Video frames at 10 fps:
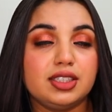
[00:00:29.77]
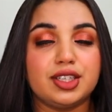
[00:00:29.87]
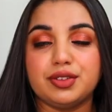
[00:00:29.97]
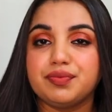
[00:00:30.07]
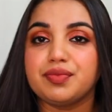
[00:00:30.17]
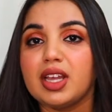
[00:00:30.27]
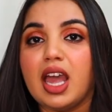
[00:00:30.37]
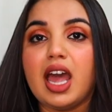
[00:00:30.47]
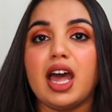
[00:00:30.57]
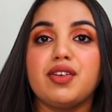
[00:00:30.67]
you know,
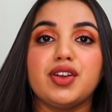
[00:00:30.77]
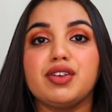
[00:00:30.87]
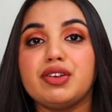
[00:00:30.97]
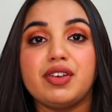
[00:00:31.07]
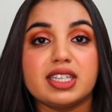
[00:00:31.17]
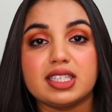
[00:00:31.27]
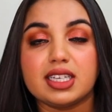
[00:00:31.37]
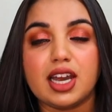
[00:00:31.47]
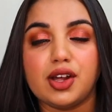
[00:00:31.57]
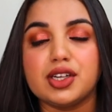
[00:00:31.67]
a very fancy
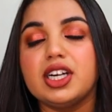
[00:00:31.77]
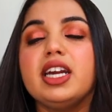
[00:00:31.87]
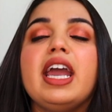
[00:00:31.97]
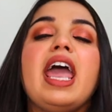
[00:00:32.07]
color,